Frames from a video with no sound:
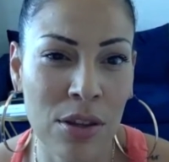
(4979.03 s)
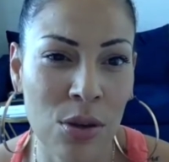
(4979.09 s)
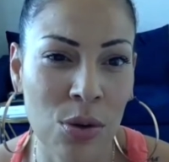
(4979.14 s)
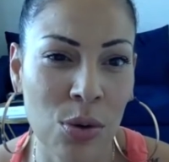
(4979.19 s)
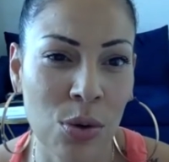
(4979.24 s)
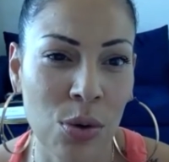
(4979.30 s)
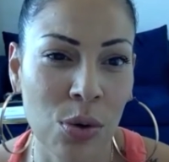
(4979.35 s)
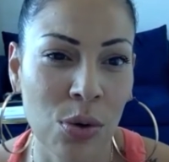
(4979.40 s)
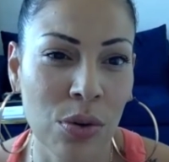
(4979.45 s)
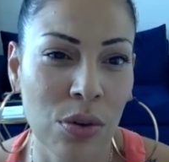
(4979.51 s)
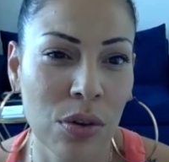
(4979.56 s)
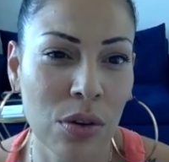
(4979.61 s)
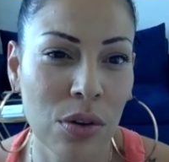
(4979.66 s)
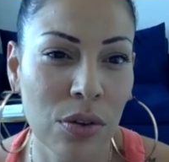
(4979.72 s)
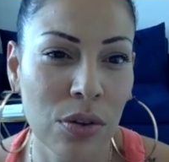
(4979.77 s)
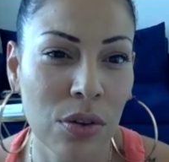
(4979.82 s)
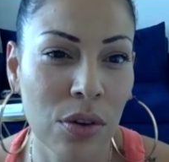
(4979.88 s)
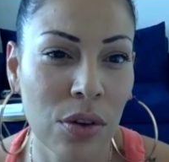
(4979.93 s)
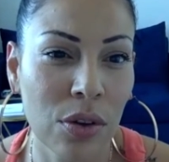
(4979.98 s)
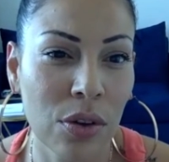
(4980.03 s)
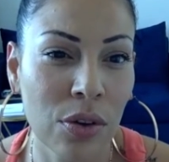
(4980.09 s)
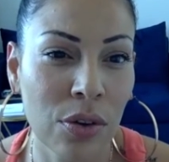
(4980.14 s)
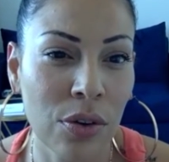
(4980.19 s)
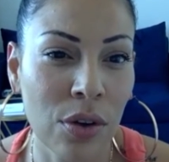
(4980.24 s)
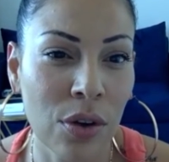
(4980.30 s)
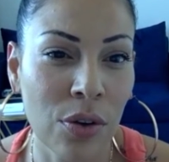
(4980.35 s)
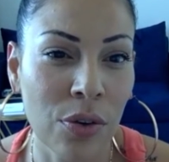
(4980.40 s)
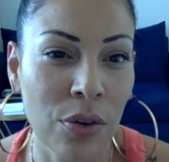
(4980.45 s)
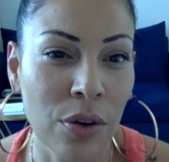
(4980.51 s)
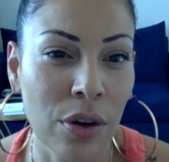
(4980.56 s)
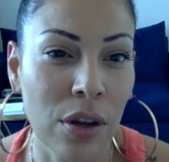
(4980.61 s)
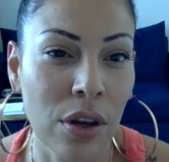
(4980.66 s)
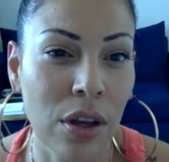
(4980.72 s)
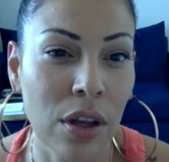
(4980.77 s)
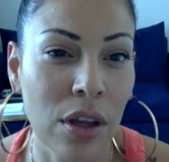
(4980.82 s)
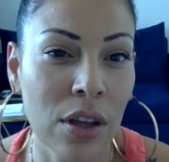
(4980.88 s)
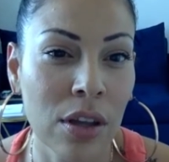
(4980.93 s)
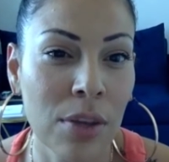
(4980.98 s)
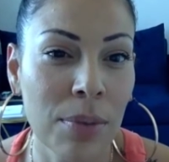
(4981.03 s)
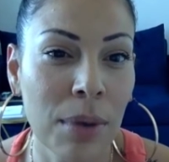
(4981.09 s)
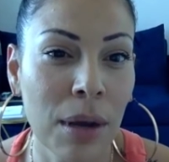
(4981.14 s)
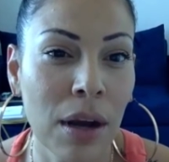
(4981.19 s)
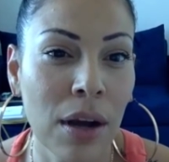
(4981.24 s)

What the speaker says: do silver in the